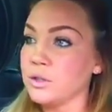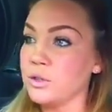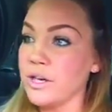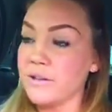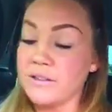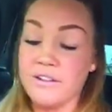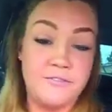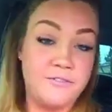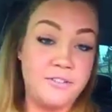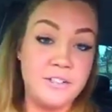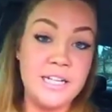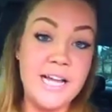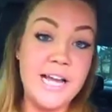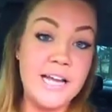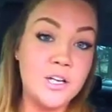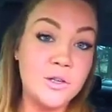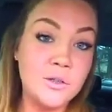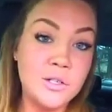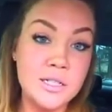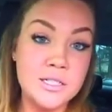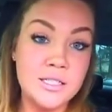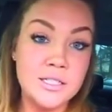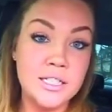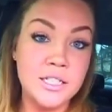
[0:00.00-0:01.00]
You have the
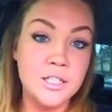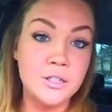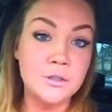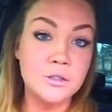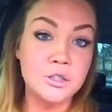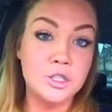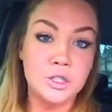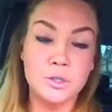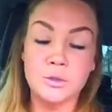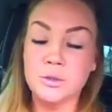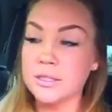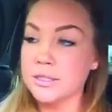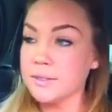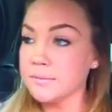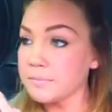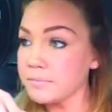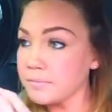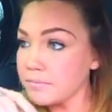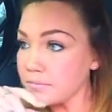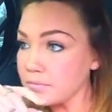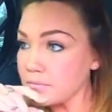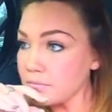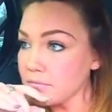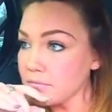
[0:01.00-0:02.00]
Philando Castile shooting.